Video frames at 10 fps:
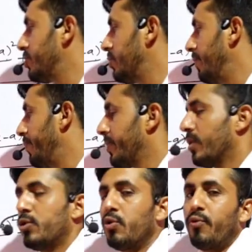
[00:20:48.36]
0.
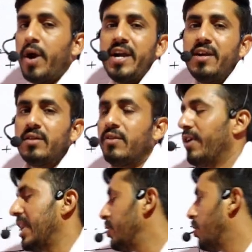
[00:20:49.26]
To find the
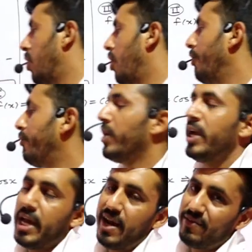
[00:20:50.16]
value of
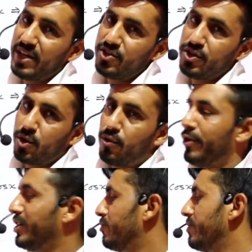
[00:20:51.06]
f dash 0,
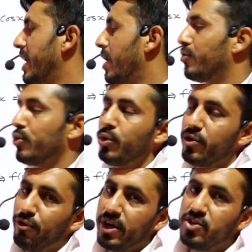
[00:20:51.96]
first we have to
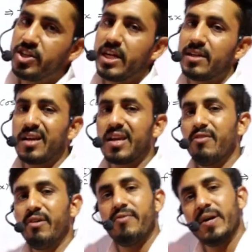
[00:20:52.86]
differentiate the
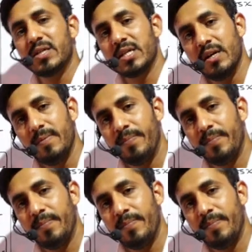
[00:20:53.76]
given function,